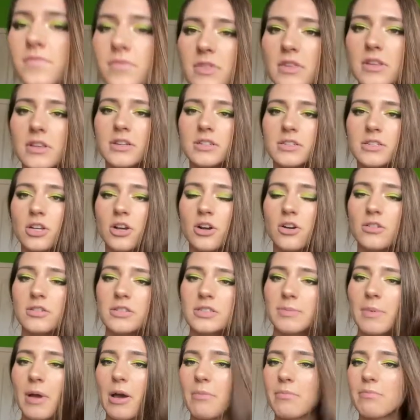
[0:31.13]
So it's
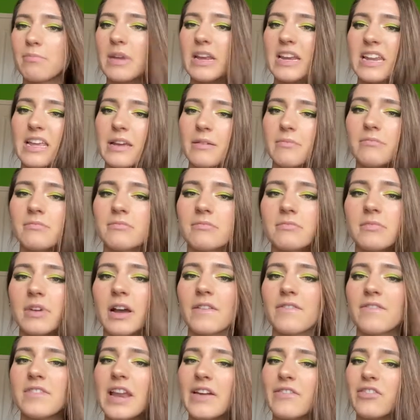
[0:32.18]
about medium.
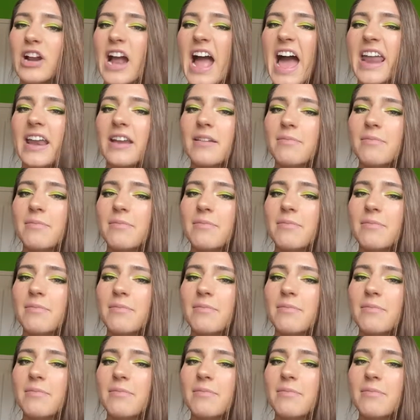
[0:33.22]
Never had it